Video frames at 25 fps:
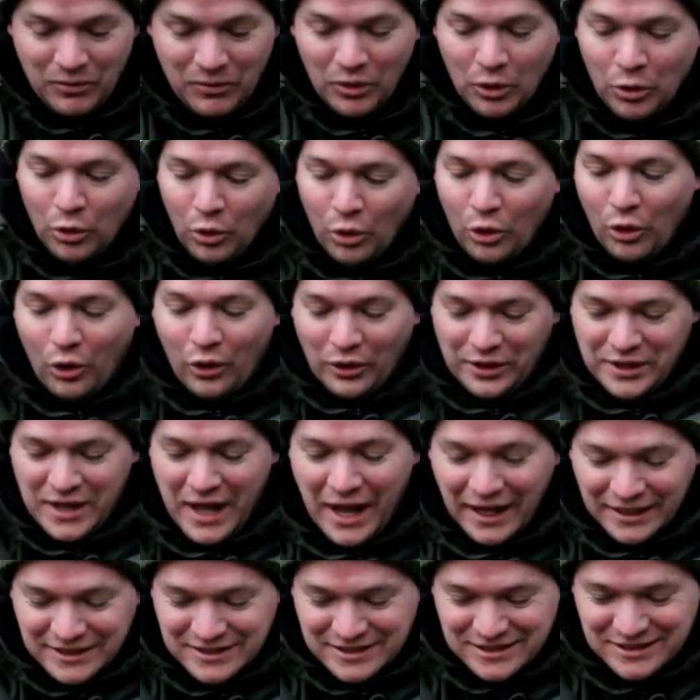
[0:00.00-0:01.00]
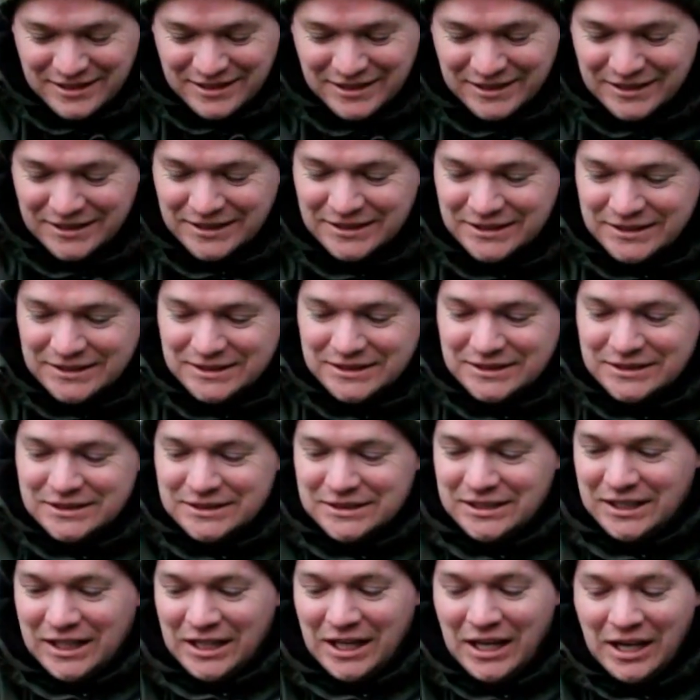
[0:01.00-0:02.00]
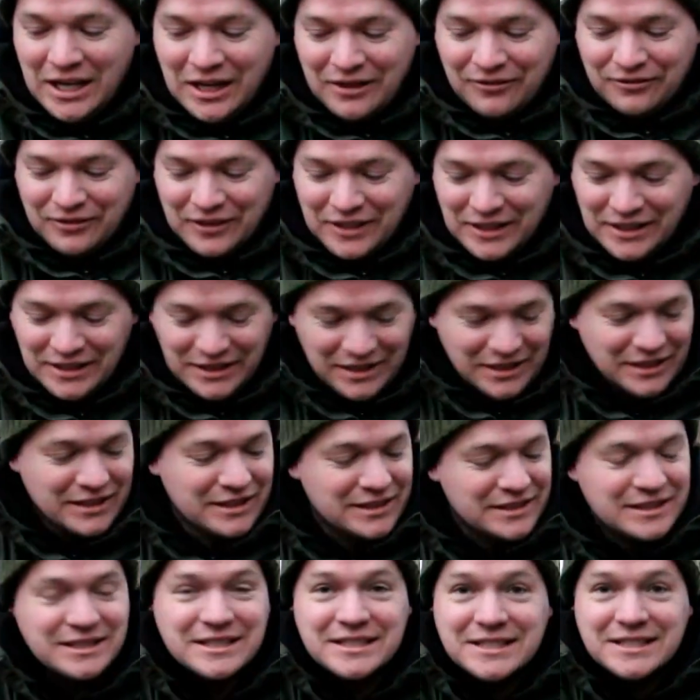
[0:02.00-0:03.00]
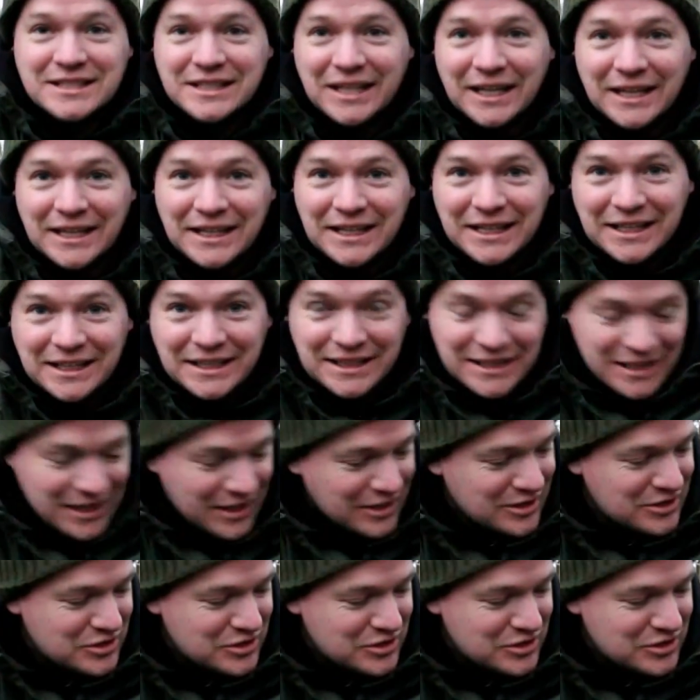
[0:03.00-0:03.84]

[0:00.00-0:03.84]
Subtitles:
Oh yes, lovely scaly